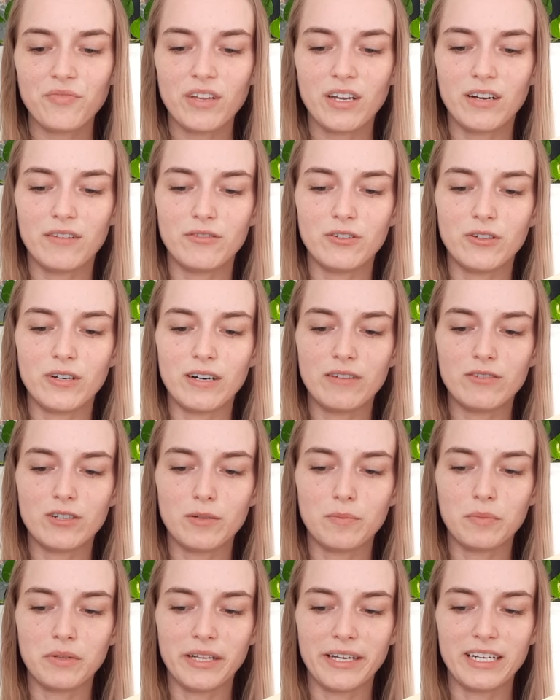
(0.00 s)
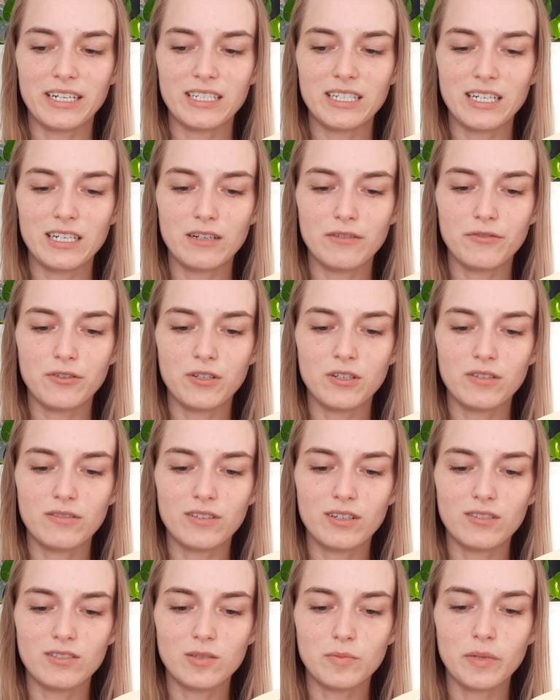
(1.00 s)
Have you ever planted a few of
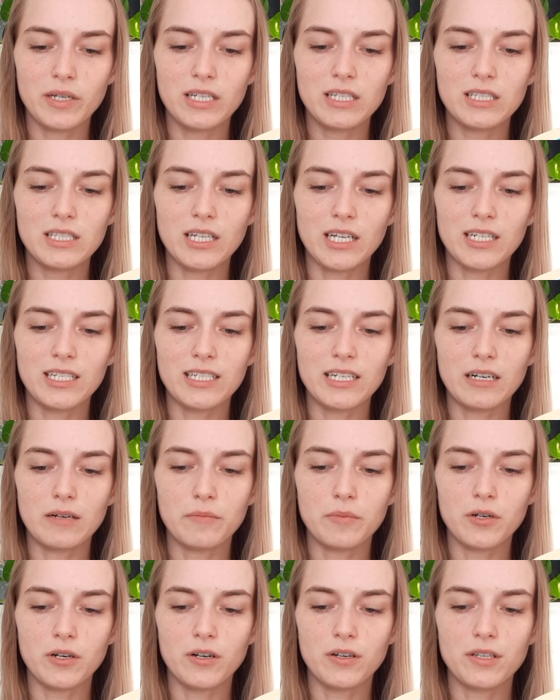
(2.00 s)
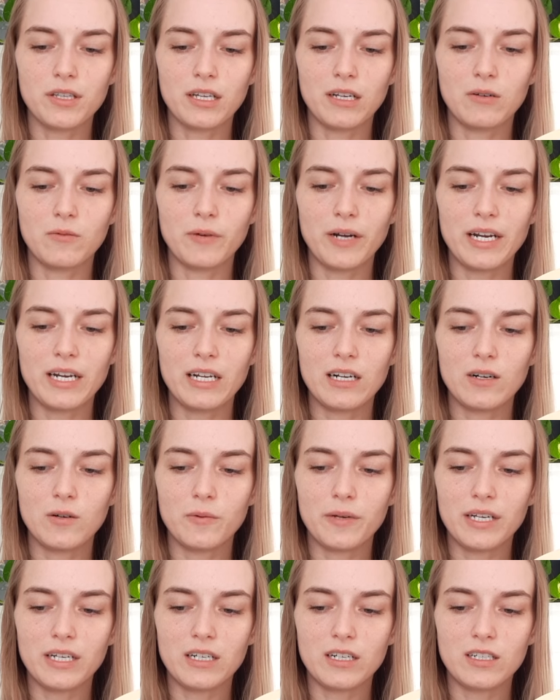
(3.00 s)
those beans in damp earth and waited a
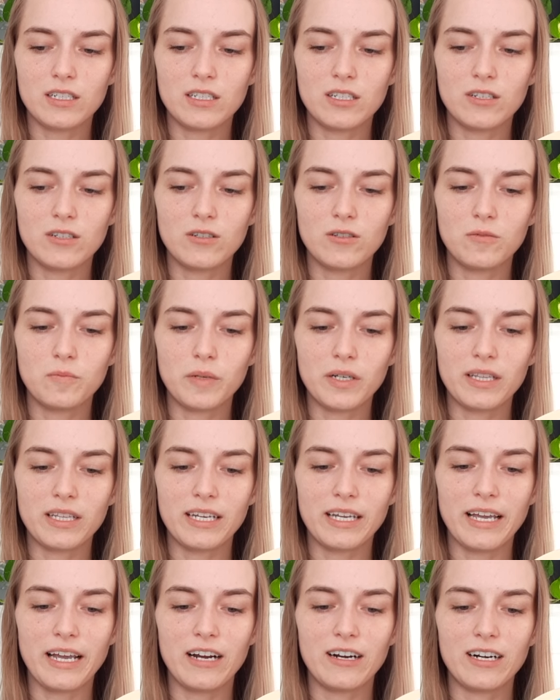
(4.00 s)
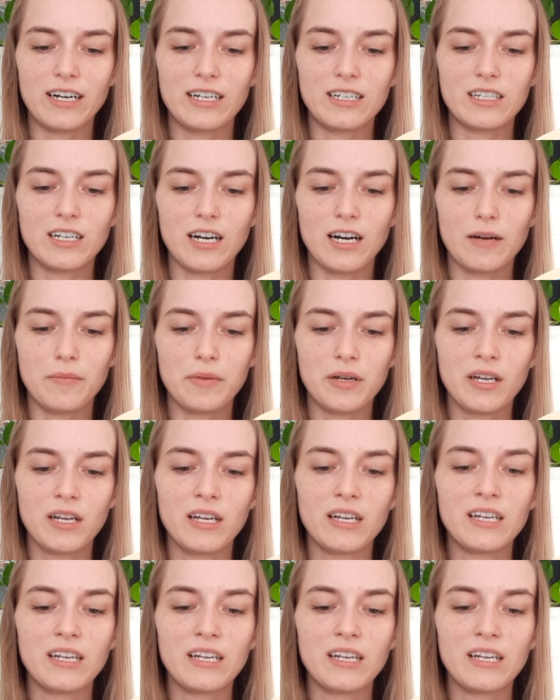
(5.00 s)
week or two, put the carrot top